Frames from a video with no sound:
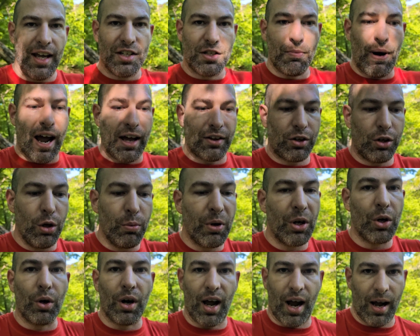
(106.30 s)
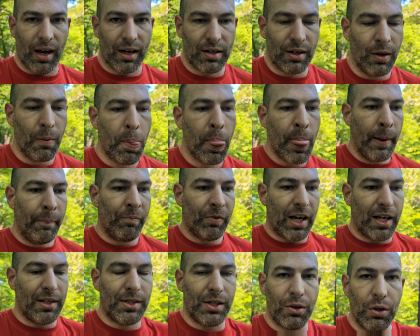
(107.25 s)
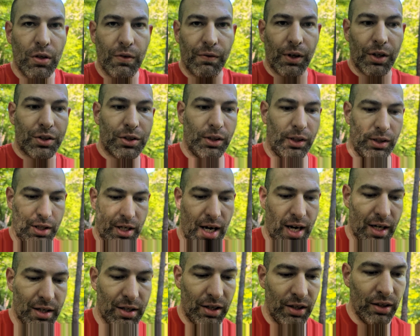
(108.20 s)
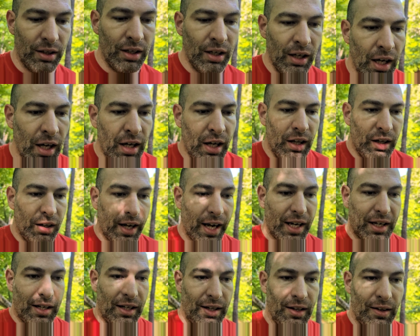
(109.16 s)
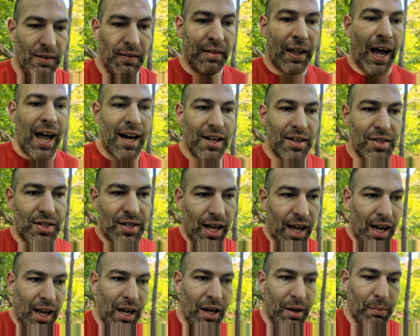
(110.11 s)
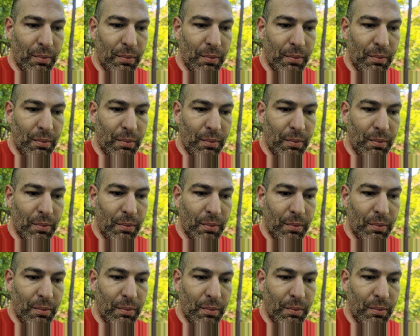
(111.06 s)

is math human or not? Is it universal or not? Like that is, a,